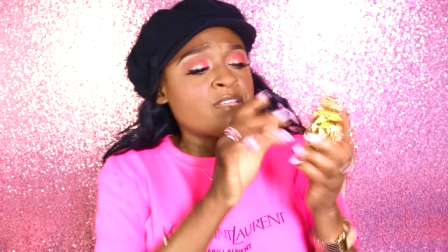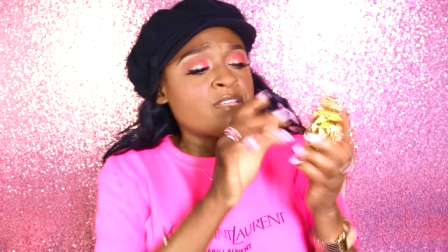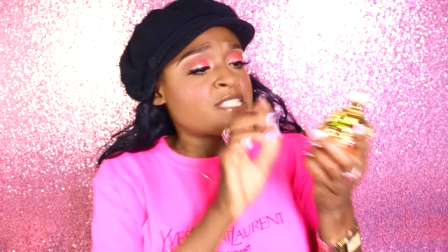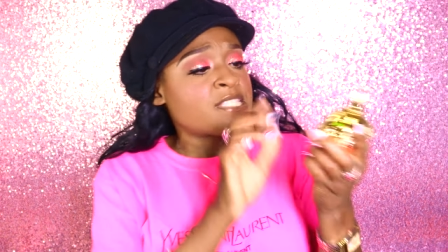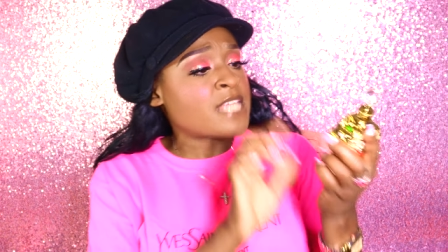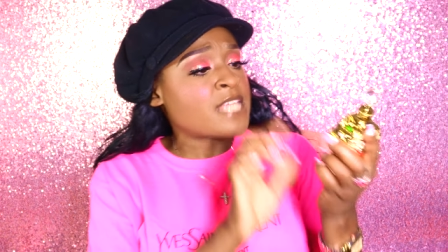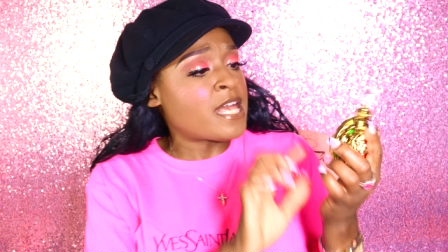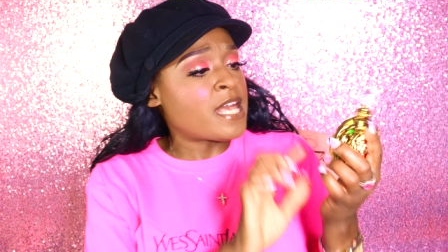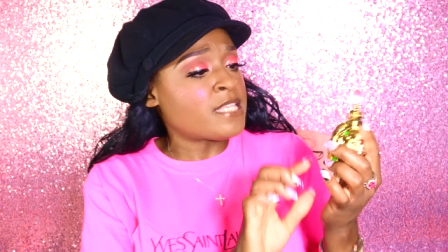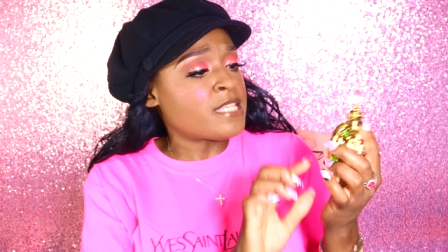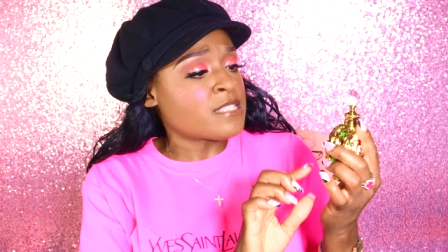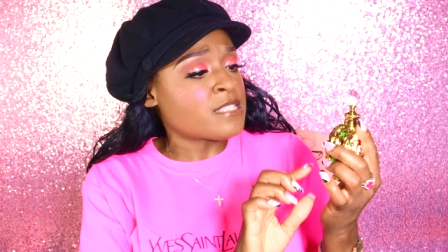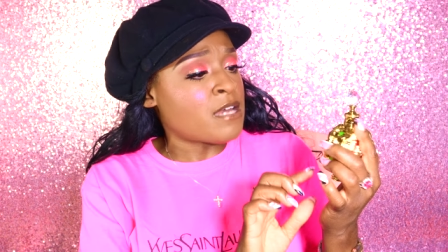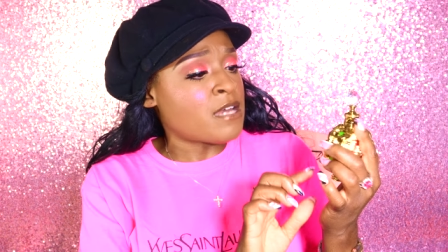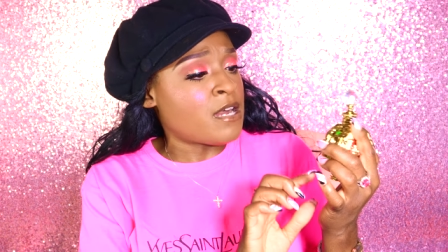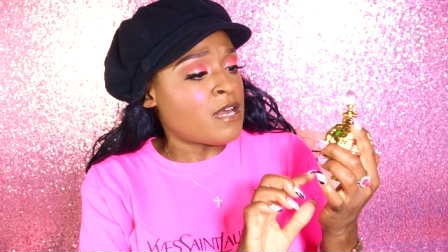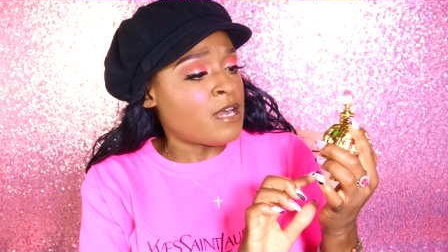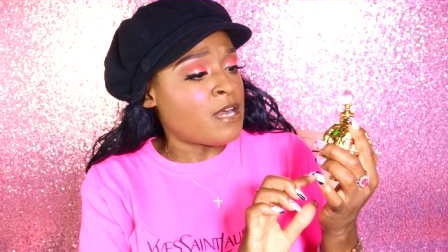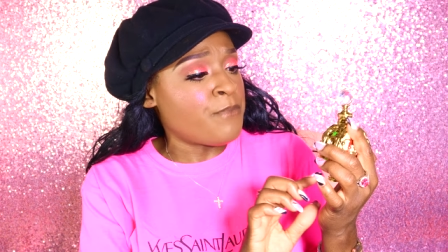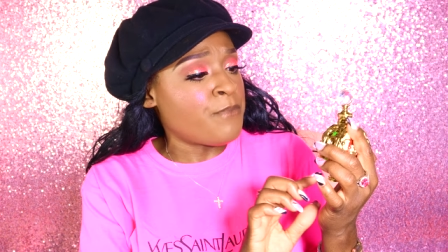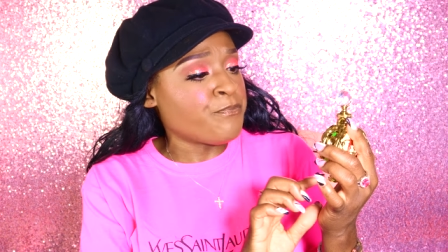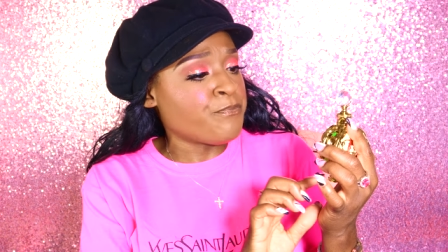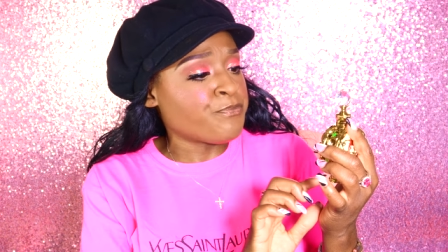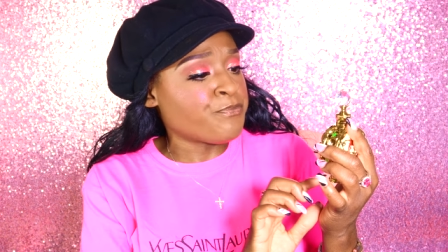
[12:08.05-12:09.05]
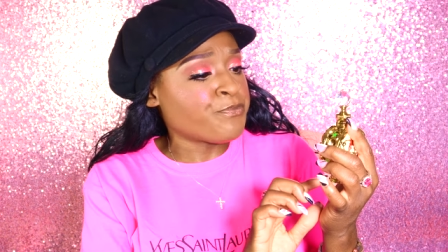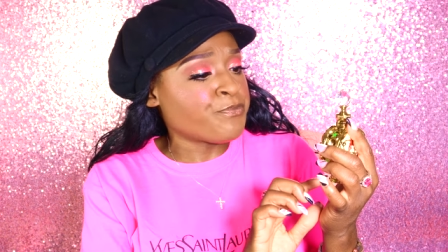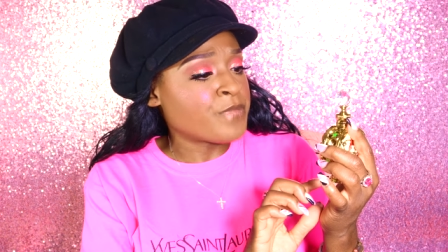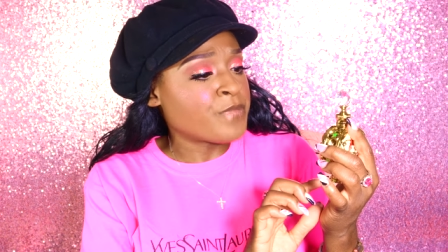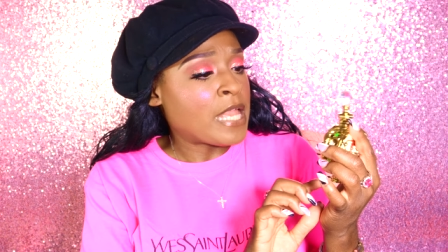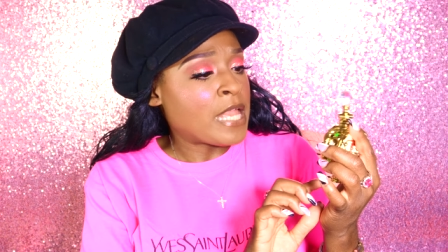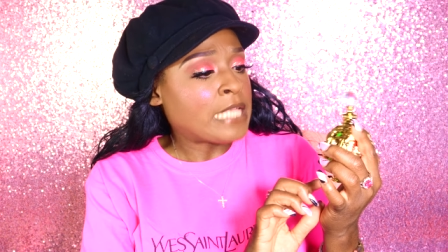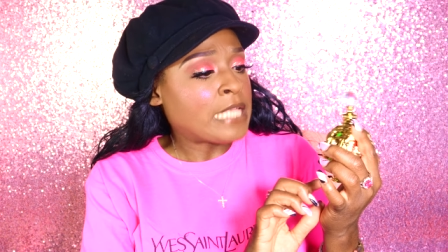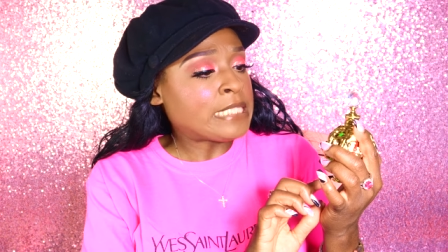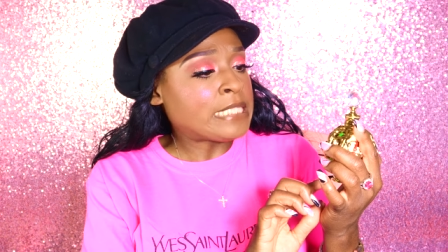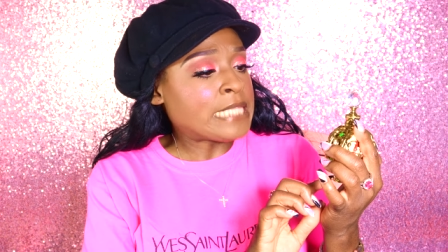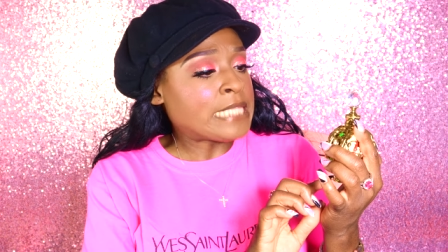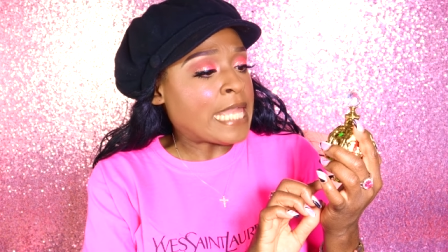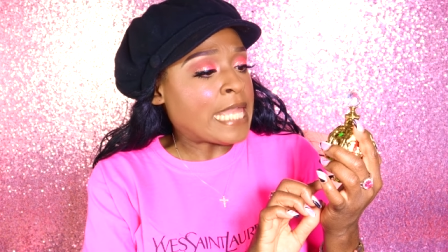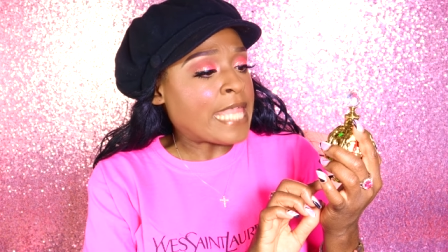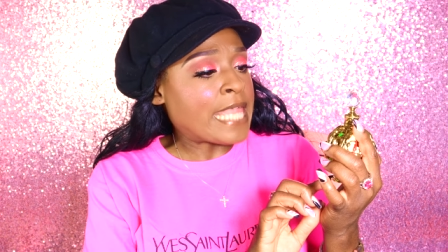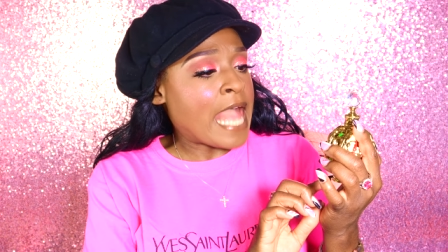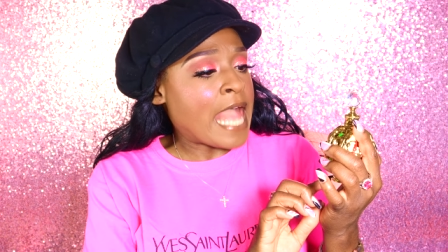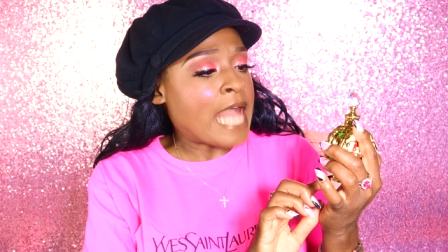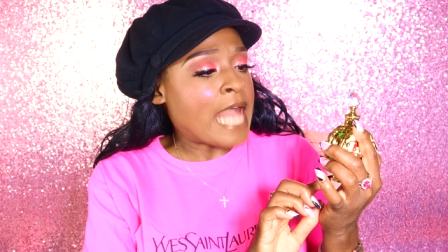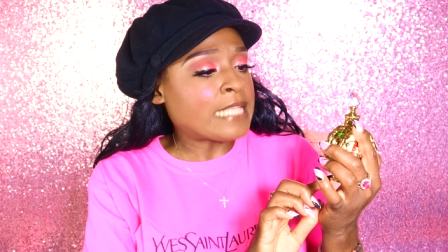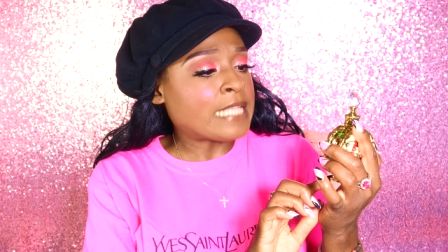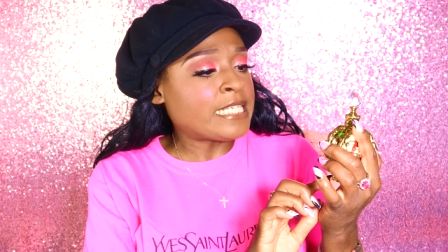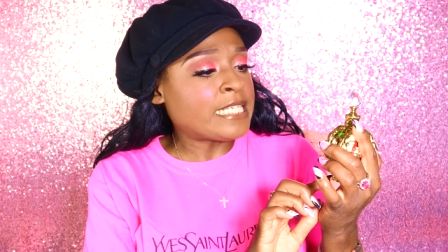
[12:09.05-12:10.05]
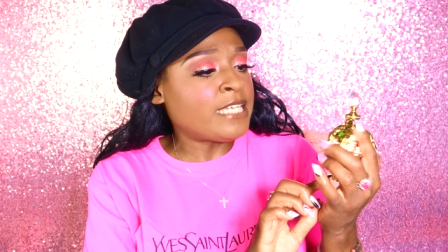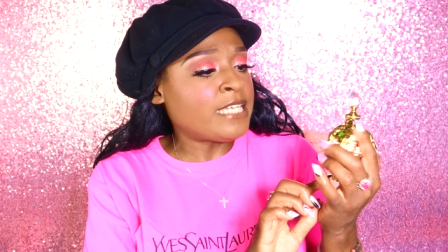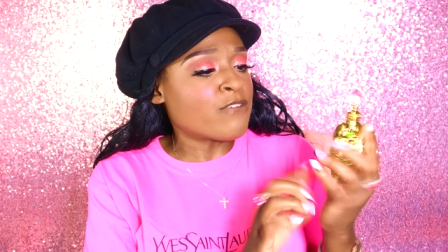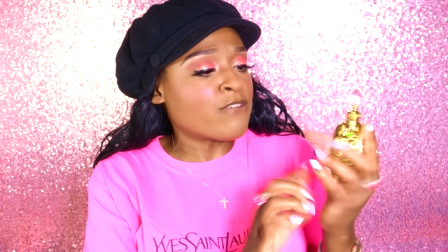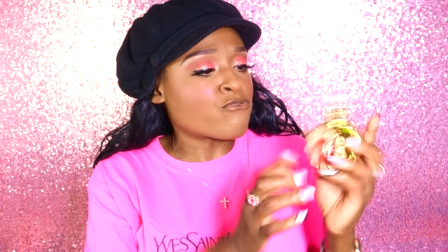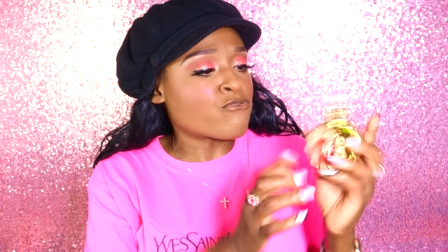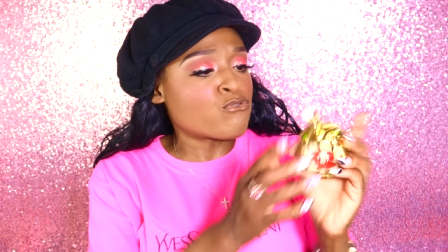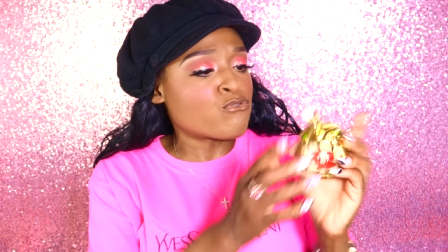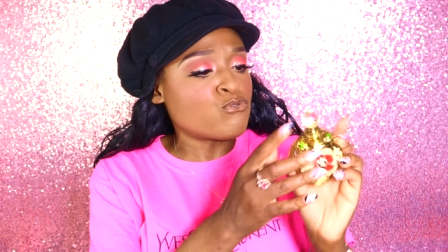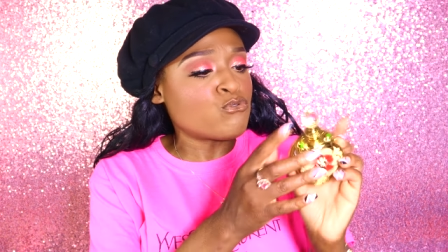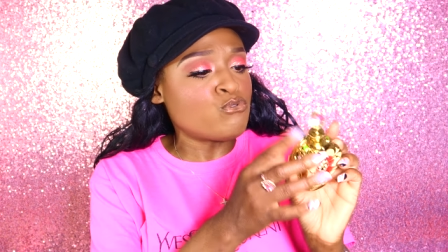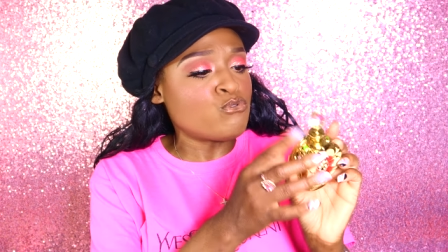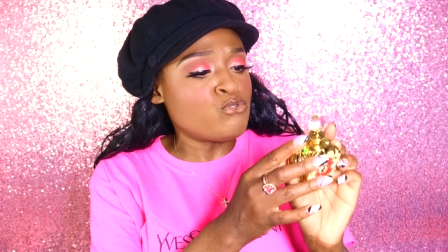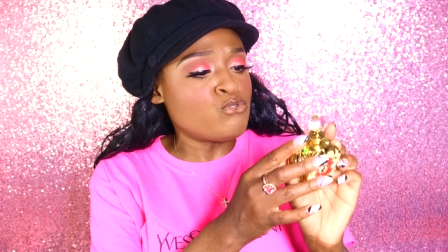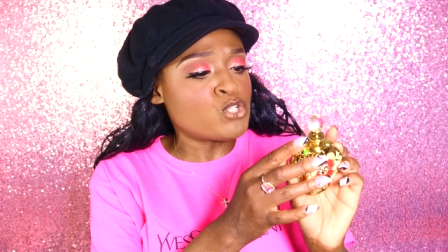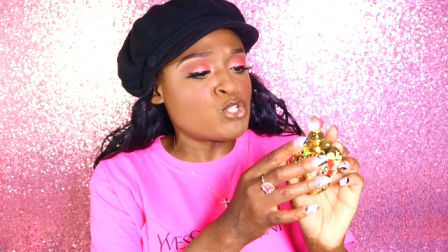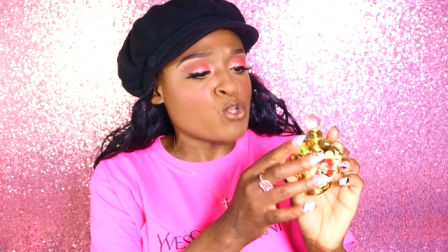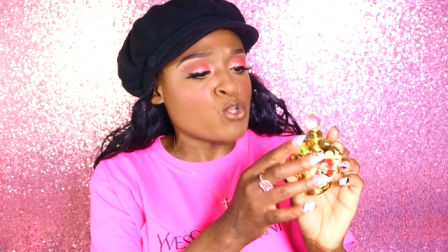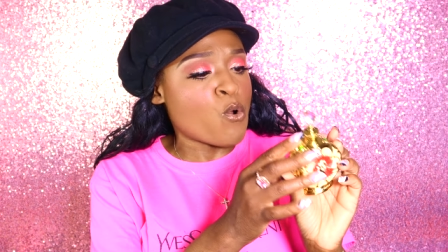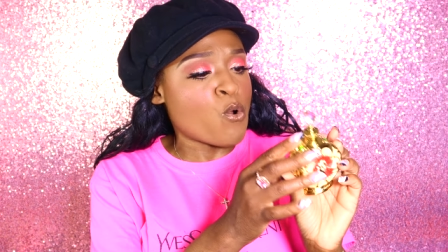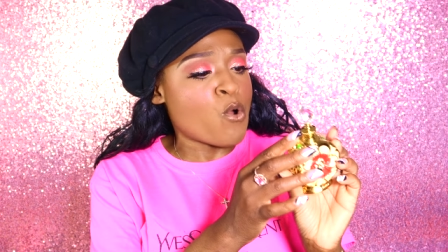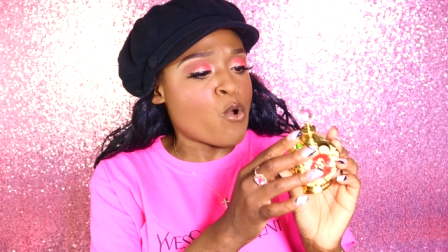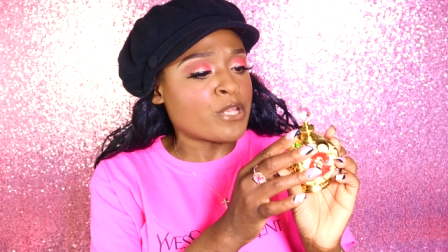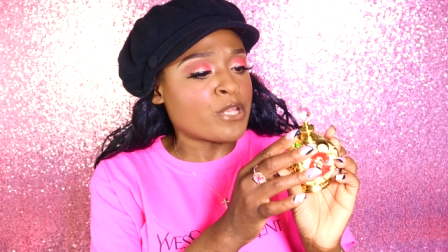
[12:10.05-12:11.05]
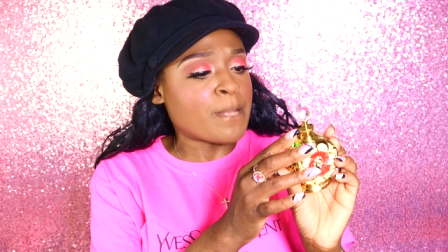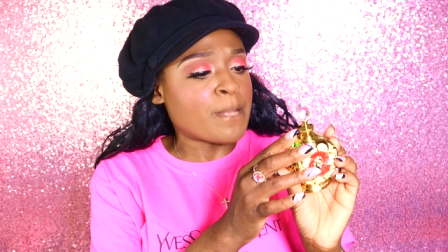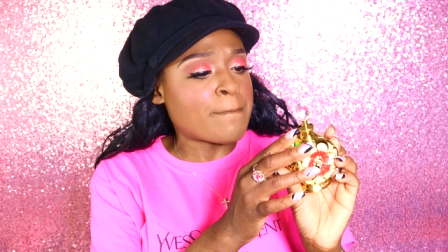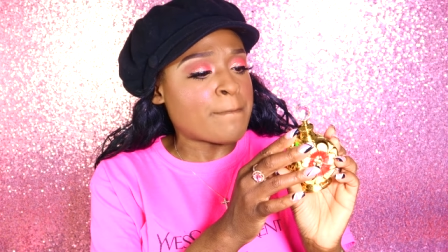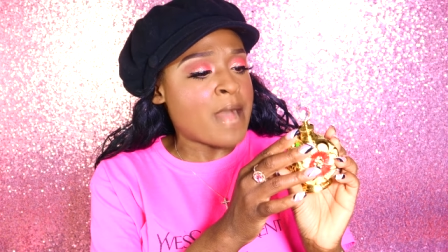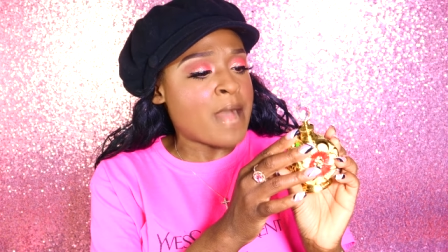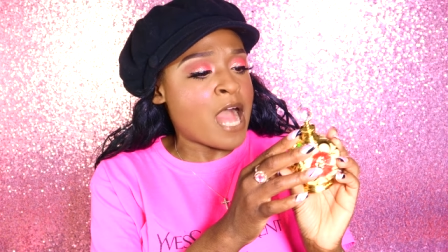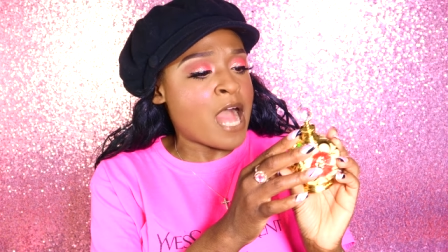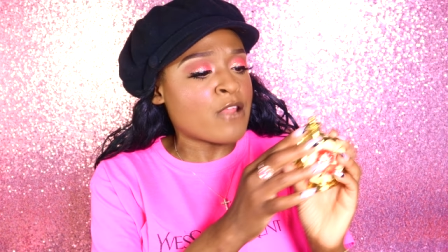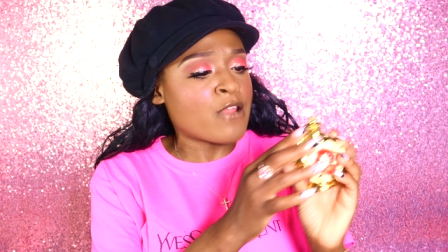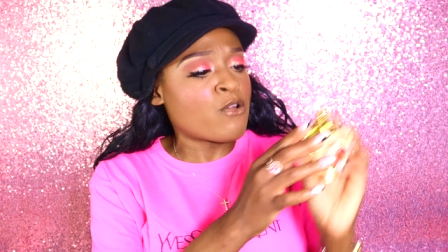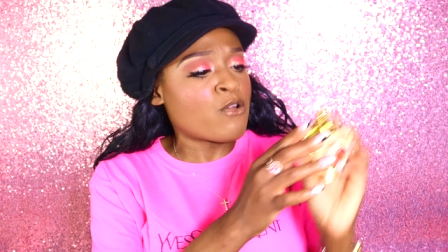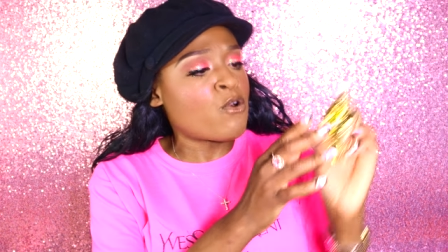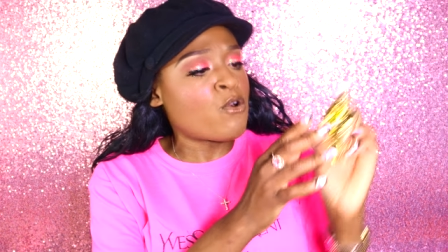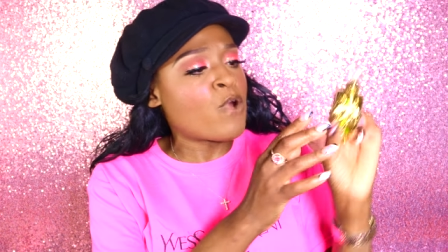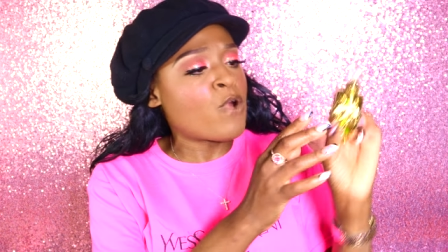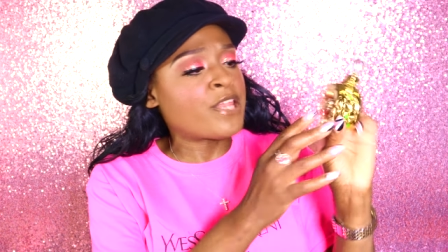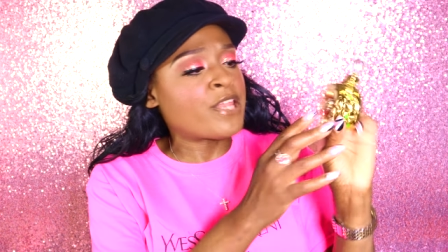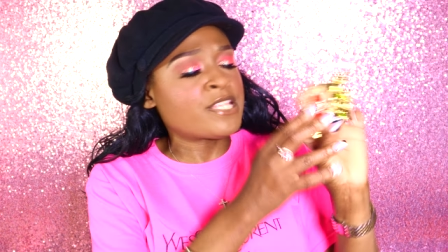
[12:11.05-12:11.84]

It says, um, Layali Rouge on the bottle,